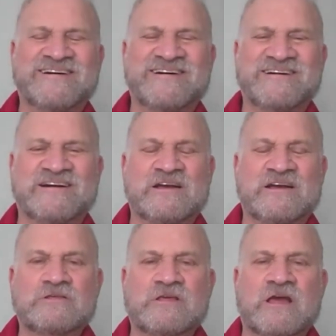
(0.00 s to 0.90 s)
I
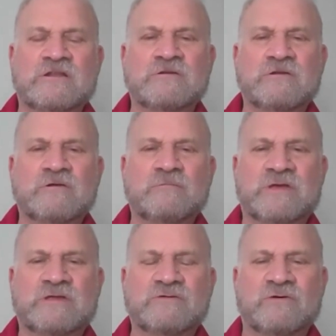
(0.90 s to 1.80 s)
guess that
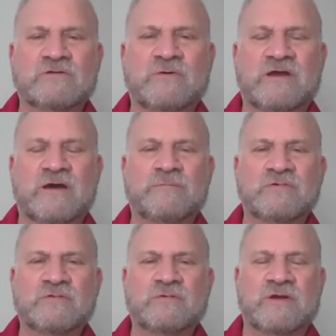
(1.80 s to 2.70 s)
means all the way up
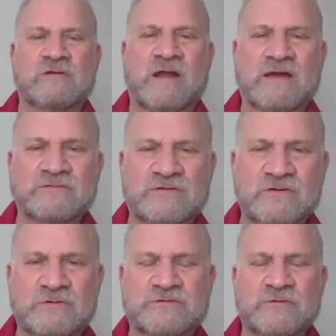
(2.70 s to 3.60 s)
and all the way around
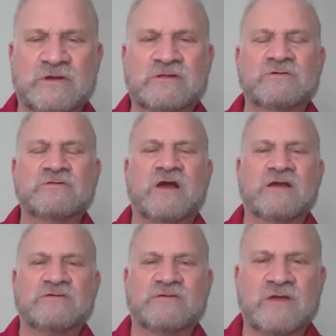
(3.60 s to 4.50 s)
too, which includes
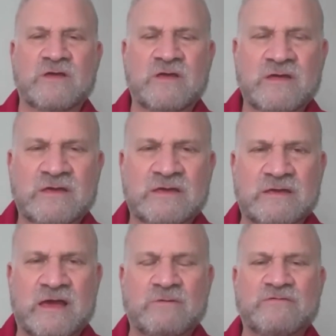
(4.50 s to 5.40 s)
us.
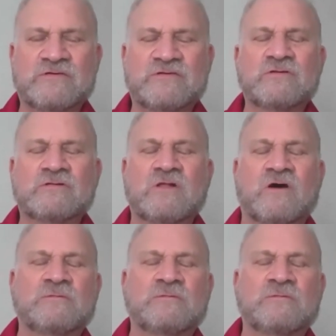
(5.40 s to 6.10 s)
However slow